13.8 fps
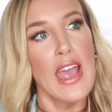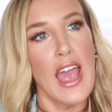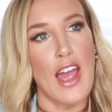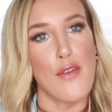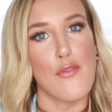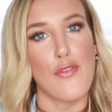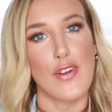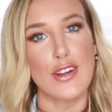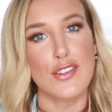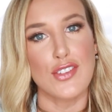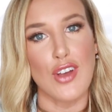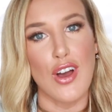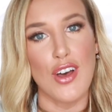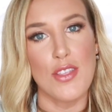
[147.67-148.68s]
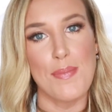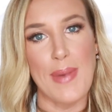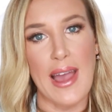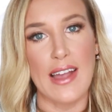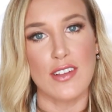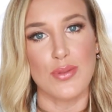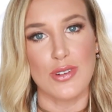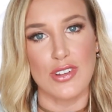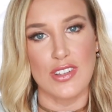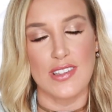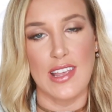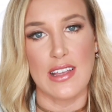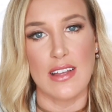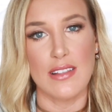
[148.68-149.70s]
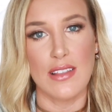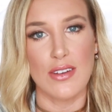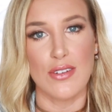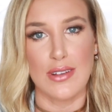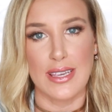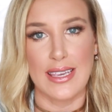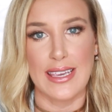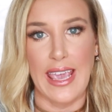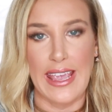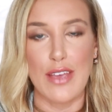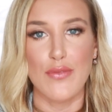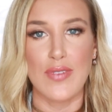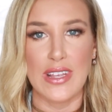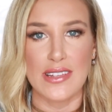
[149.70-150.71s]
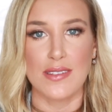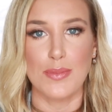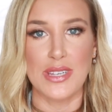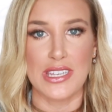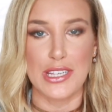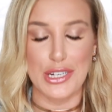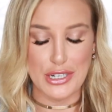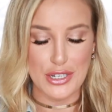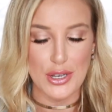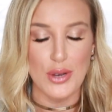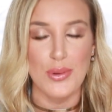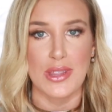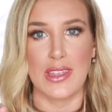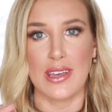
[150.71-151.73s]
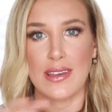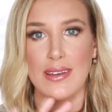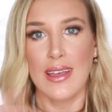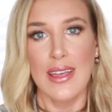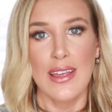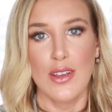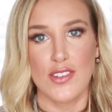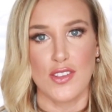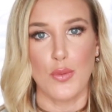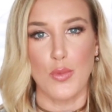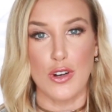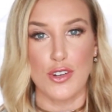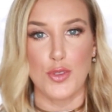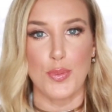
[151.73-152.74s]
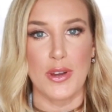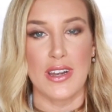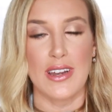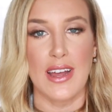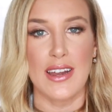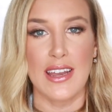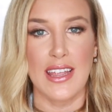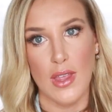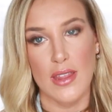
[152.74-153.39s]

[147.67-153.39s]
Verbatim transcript: At first, all the bags were just like a little canvas material with like some words printed on it.